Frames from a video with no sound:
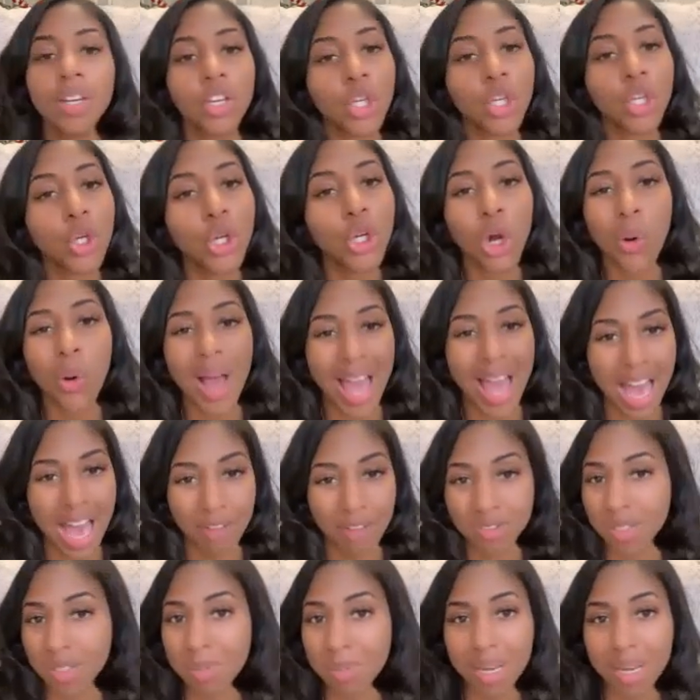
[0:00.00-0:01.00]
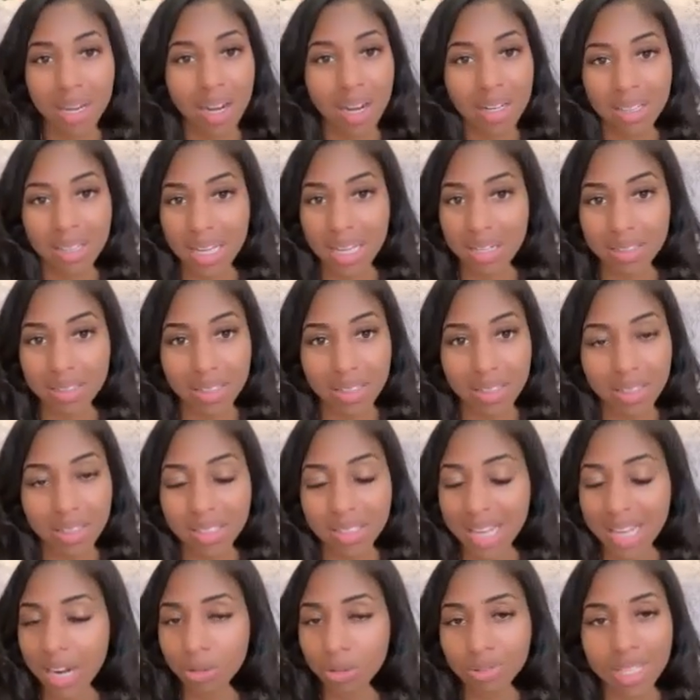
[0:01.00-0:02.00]
You don't have to make $100,000.
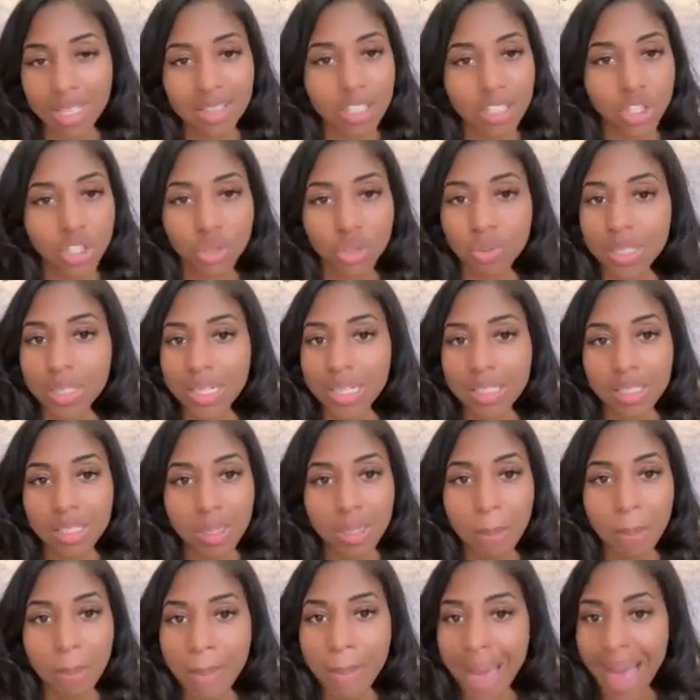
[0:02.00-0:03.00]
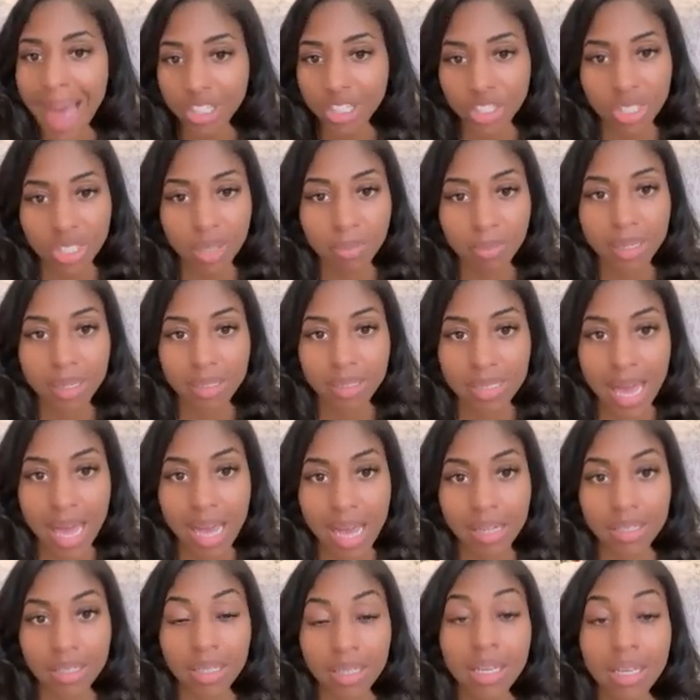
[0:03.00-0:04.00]
I don't think that you need to match them
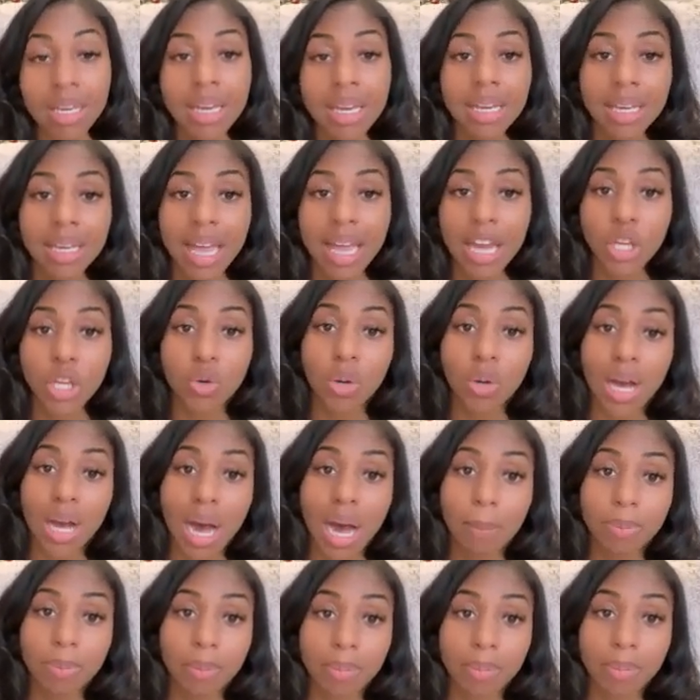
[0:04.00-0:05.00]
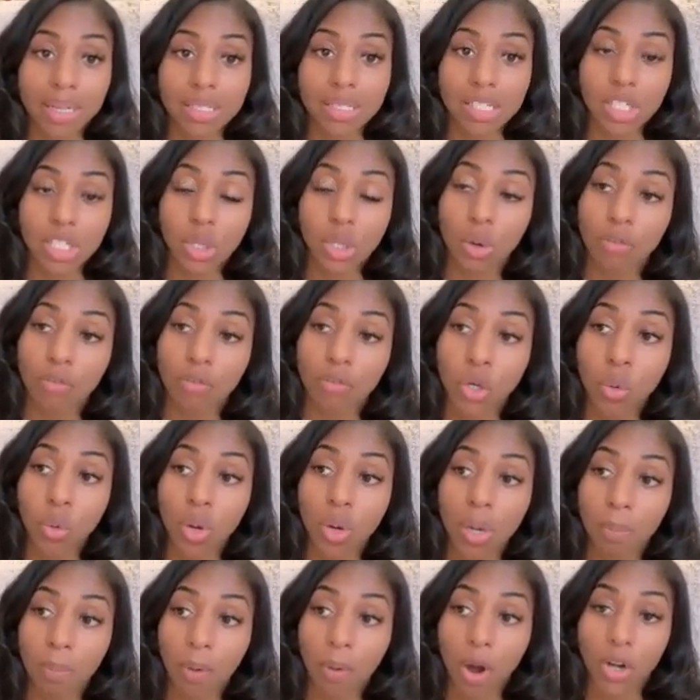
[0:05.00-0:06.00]
exactly. Can you complement it? So if you
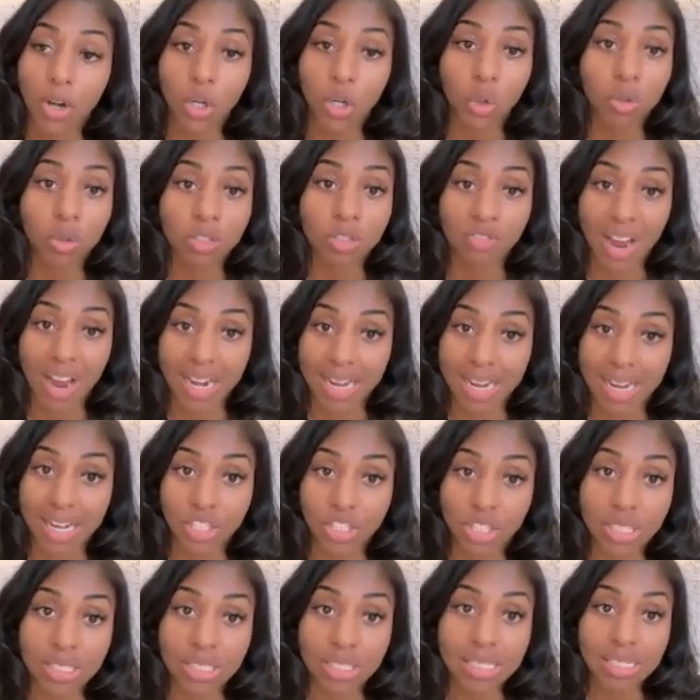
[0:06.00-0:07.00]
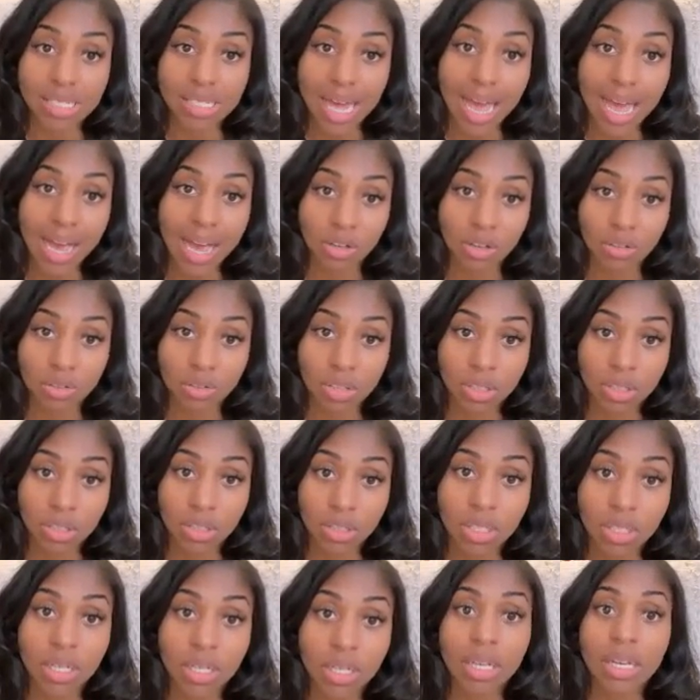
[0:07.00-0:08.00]
want a partner who's financially sound,
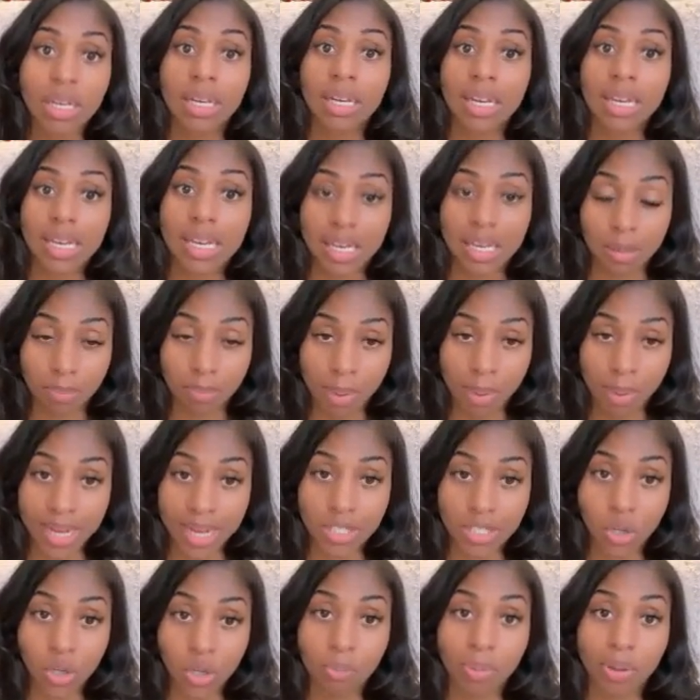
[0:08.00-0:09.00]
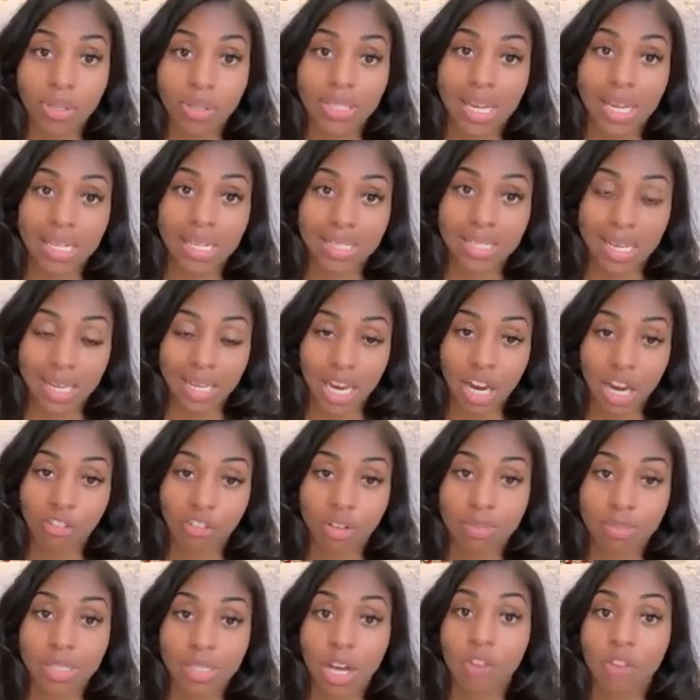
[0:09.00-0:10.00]
He can pay his own bills. Can he take care of
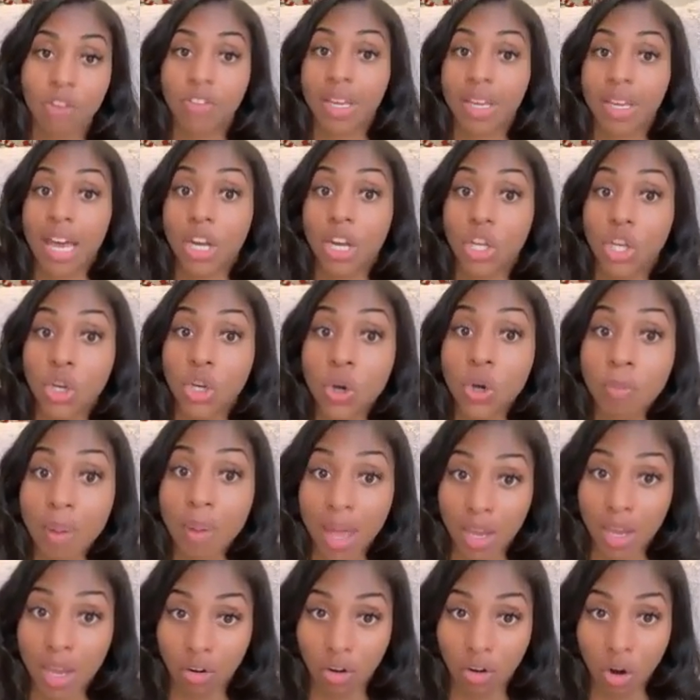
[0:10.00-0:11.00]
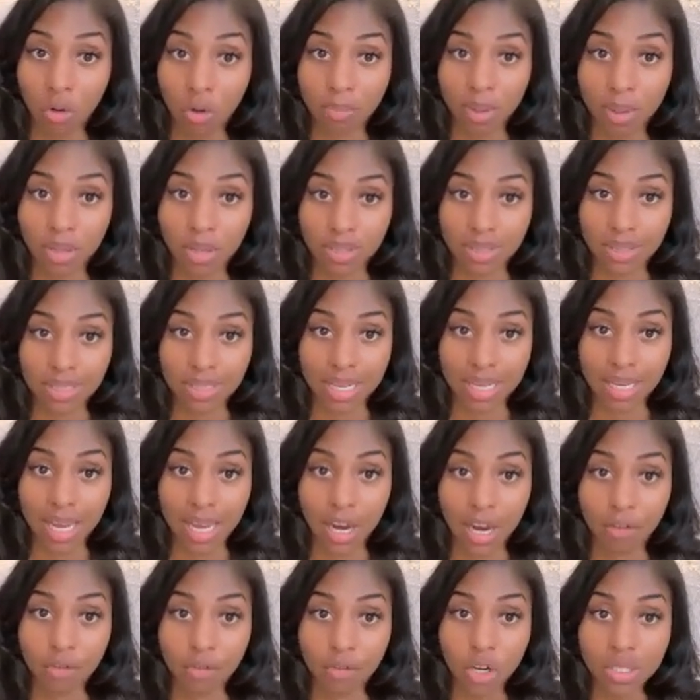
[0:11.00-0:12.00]
himself? Can you pay your own bills and take
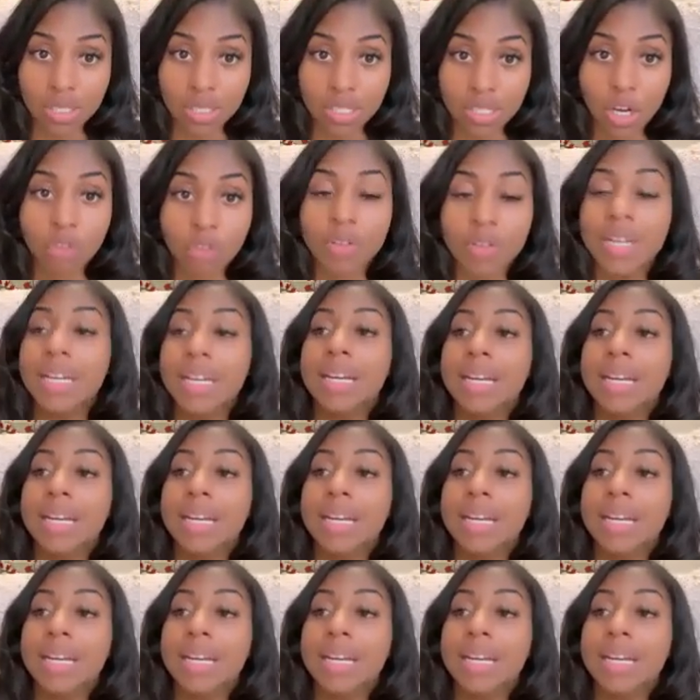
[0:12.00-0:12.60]
care of yourself?